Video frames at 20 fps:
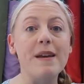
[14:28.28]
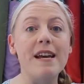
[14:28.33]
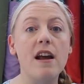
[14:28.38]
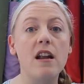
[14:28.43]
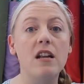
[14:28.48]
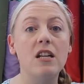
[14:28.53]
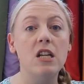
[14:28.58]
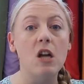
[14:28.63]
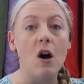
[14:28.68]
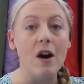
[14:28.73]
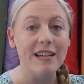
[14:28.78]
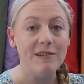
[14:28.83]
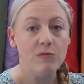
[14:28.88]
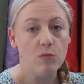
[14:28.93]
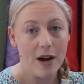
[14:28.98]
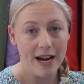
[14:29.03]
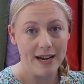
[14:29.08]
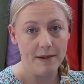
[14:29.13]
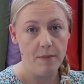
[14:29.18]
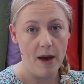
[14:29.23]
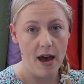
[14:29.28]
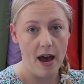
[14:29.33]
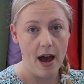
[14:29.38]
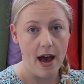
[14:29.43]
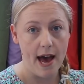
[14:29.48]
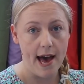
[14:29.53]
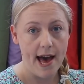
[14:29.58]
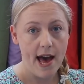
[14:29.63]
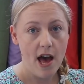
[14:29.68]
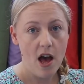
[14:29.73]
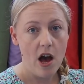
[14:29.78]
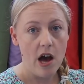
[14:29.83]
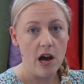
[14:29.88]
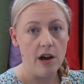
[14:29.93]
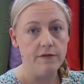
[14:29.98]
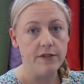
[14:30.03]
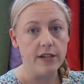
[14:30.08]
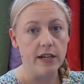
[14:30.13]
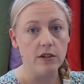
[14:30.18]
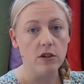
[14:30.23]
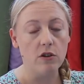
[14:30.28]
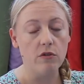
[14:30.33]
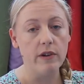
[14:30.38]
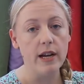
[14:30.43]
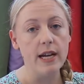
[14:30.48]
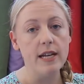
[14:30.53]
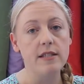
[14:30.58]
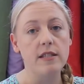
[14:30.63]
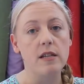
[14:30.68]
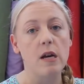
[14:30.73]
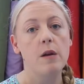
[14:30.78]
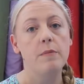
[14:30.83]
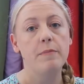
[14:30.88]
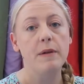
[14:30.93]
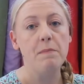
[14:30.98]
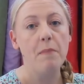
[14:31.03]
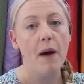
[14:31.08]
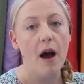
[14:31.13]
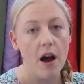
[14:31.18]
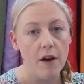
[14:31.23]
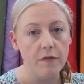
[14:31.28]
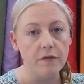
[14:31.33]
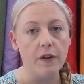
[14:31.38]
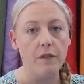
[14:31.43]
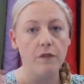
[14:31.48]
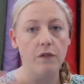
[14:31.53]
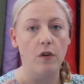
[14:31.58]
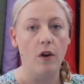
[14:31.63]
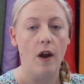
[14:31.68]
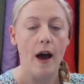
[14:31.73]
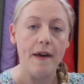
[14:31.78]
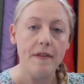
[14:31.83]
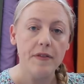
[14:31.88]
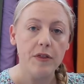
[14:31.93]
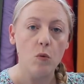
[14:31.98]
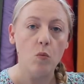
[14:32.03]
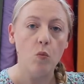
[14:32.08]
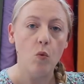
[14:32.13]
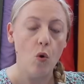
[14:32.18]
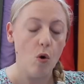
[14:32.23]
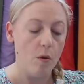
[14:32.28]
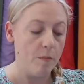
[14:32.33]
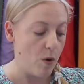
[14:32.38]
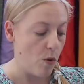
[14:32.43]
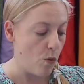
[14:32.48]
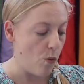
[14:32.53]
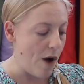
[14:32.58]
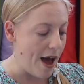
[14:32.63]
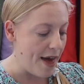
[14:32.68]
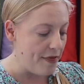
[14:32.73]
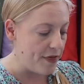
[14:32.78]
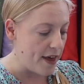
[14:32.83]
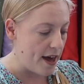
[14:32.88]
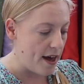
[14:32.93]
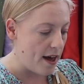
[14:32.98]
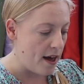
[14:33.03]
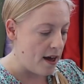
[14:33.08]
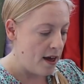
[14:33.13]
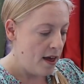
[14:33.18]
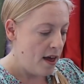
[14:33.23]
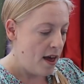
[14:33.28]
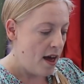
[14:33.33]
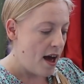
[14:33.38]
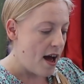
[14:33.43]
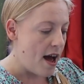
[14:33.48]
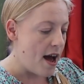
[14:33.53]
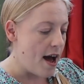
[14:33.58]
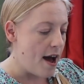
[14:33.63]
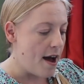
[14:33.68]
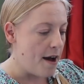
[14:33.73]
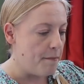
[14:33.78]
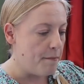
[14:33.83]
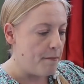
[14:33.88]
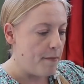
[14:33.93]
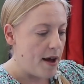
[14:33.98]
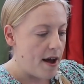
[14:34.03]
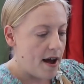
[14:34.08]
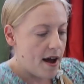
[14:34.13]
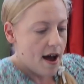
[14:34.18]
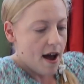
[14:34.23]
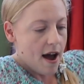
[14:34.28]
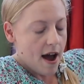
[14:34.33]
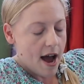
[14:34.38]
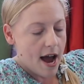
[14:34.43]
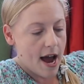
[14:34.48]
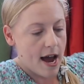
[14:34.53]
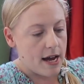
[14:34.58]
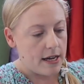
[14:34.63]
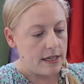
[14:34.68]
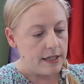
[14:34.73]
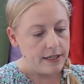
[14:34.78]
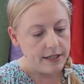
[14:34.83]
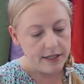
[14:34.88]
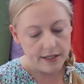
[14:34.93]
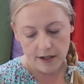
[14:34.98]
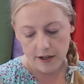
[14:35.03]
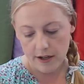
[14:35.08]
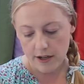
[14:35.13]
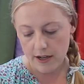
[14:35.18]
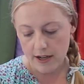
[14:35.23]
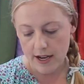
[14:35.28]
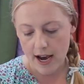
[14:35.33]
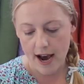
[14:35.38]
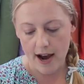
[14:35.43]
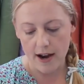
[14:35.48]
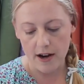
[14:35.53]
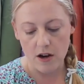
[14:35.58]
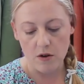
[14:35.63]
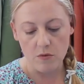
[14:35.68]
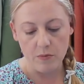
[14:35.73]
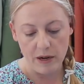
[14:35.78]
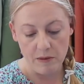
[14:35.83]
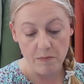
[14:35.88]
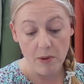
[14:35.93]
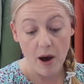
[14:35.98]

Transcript: be a lightweight pair of dungarees, so it'd be perfect for like the warmer weather, and yeah, it'd be